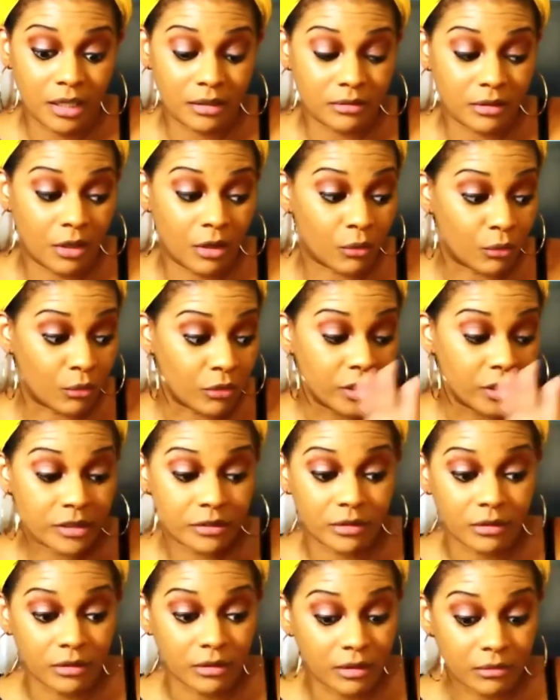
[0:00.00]
rut
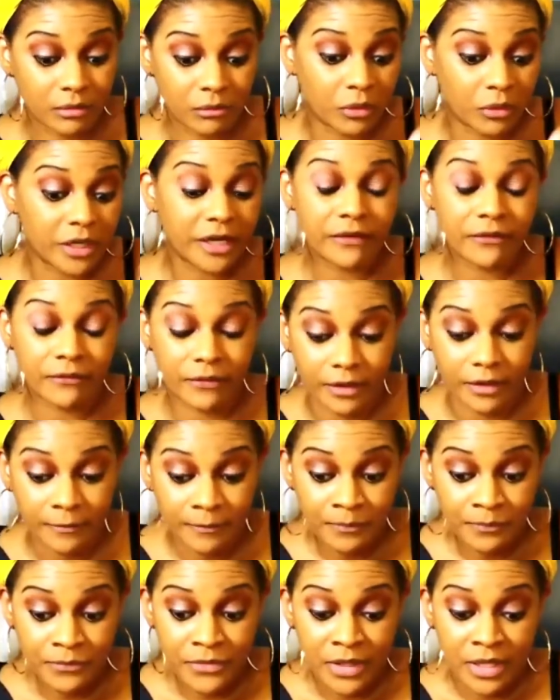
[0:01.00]
or whatever,
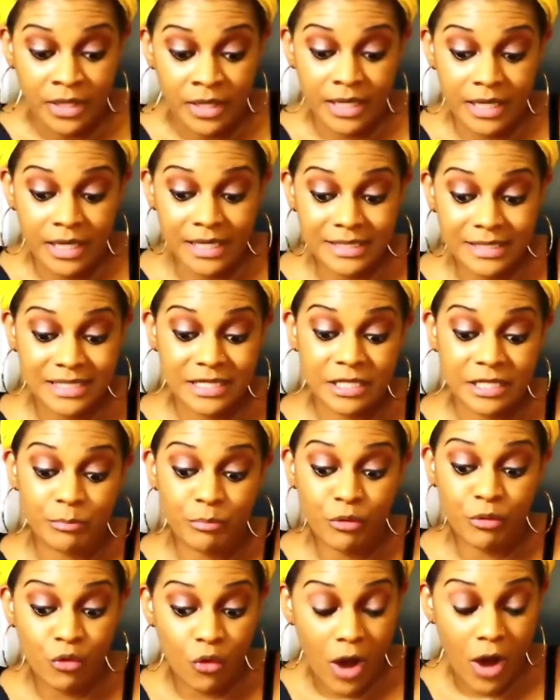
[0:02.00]
is the
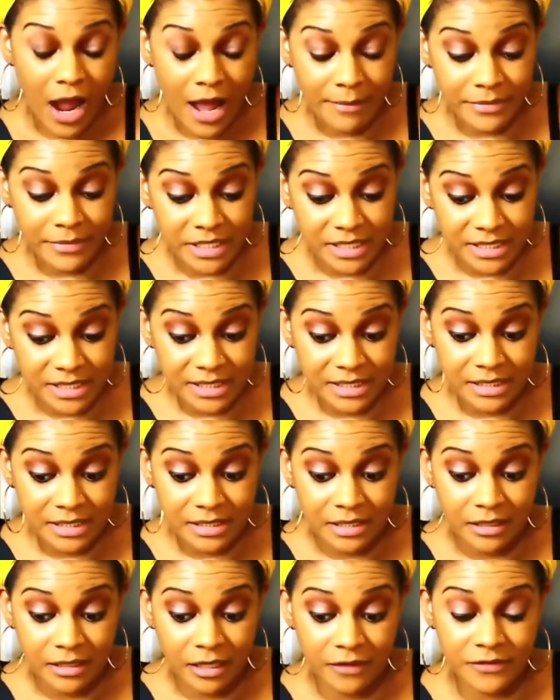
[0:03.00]
promise
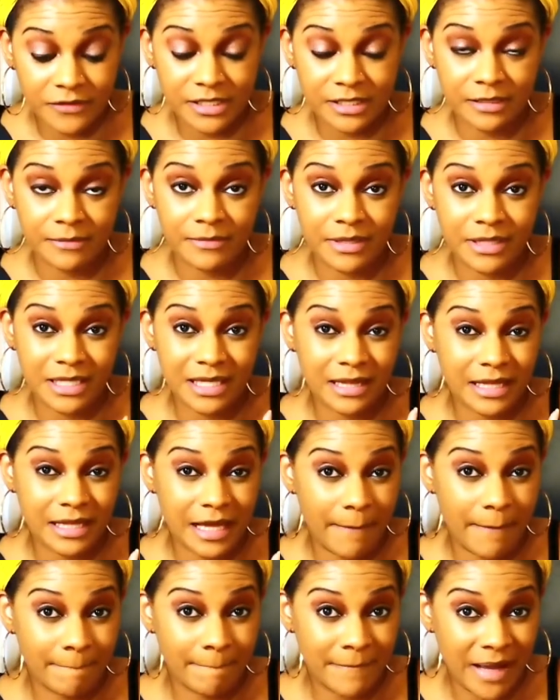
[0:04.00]
of something
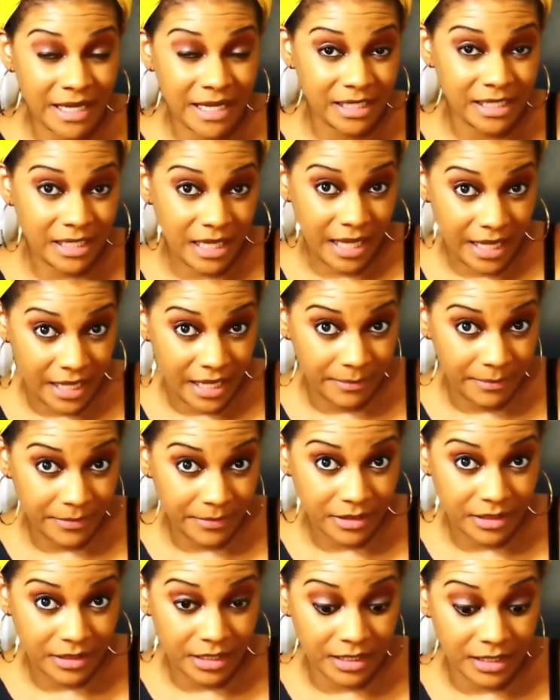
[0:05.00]
that might
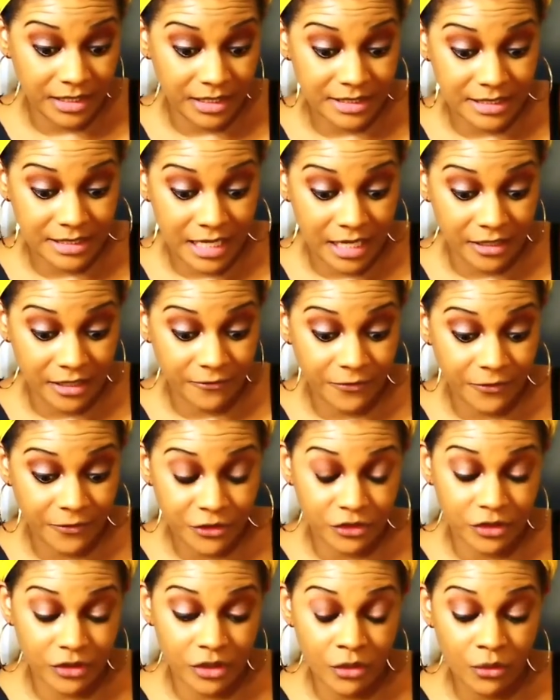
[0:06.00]
happen and it's not
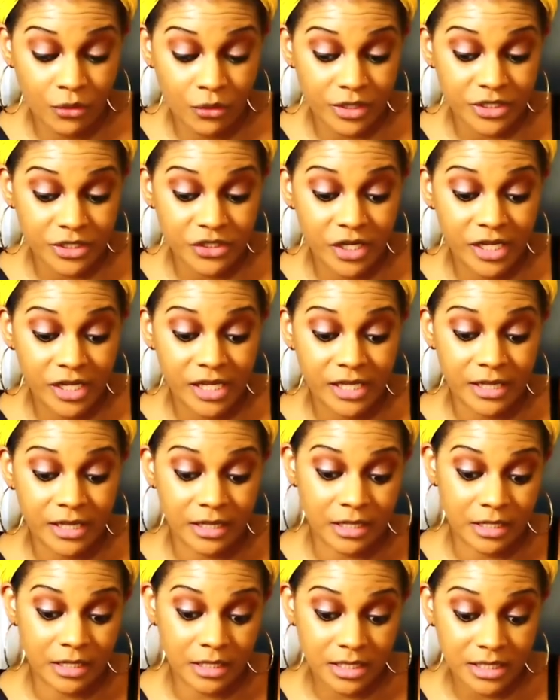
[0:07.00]
officially yours yet.
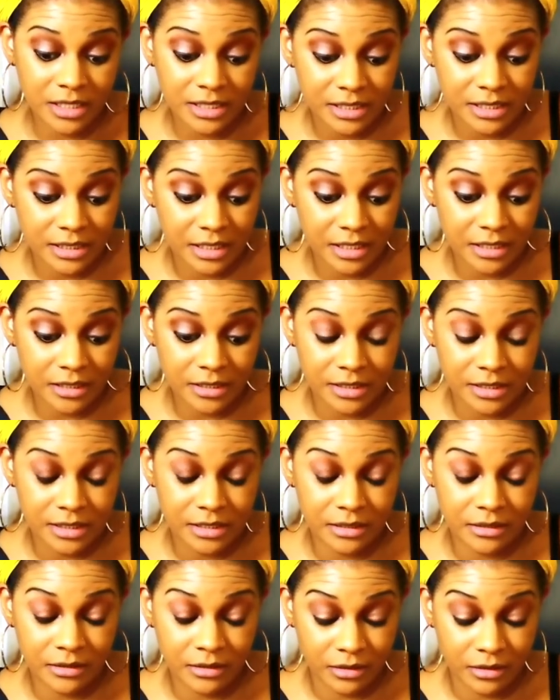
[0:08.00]
This is
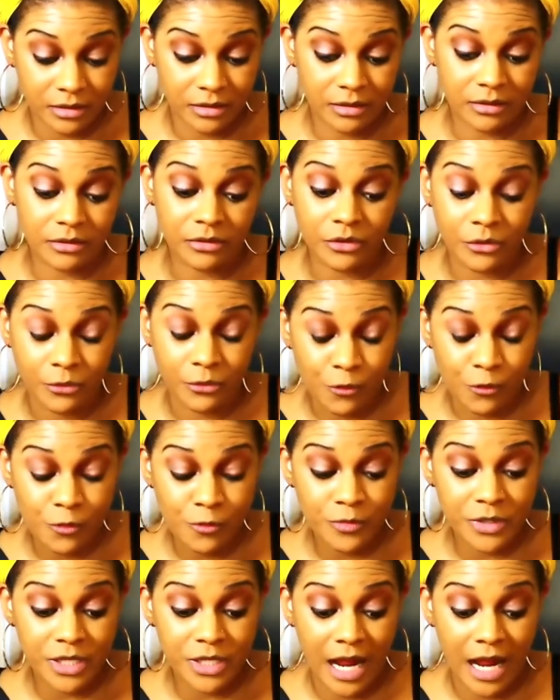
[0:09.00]
the
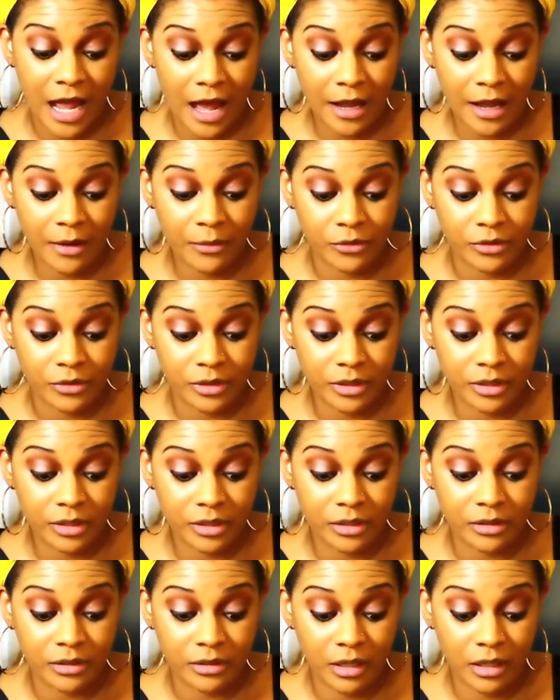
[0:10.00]
group that I
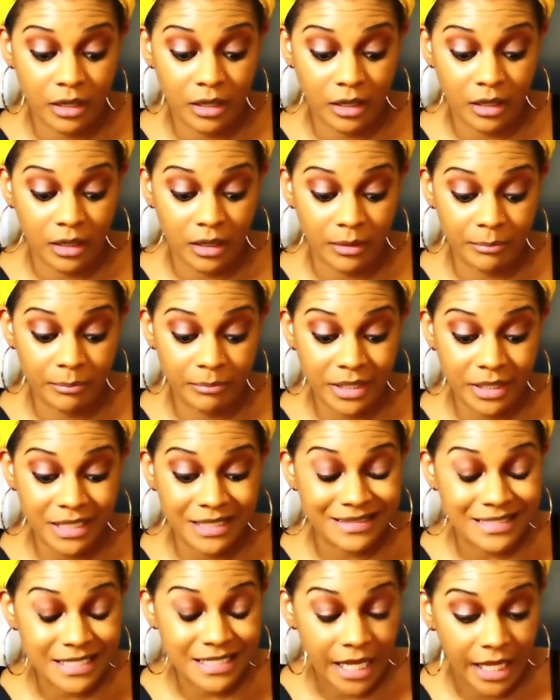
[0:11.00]
would be
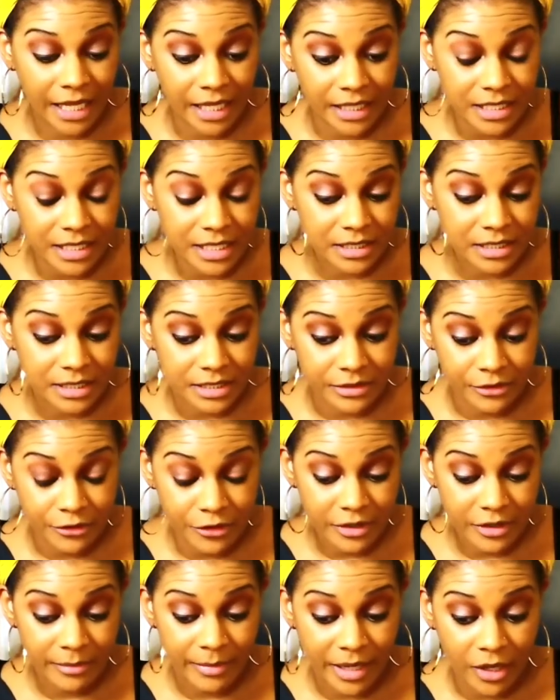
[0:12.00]
a tad
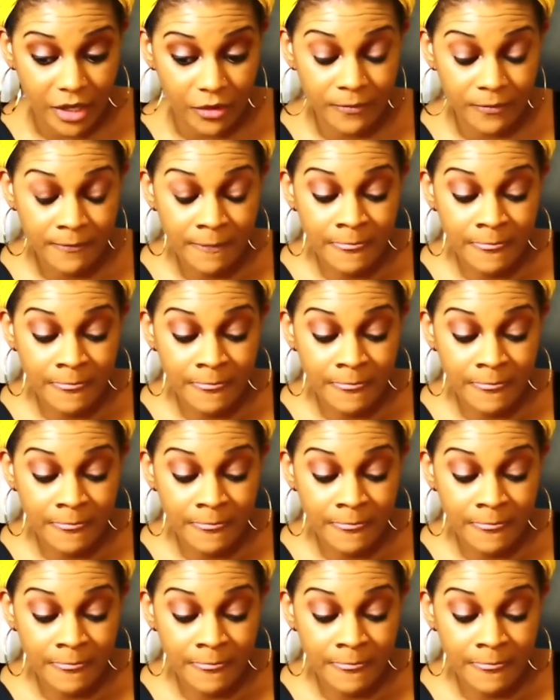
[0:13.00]
concerned about.